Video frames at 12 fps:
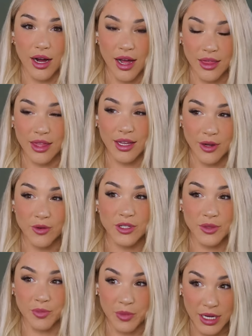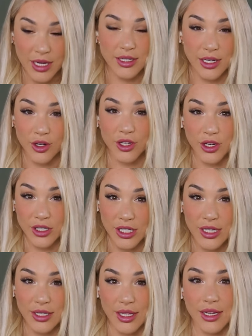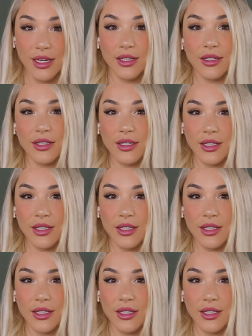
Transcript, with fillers: I think it was because I couldn't articulate it.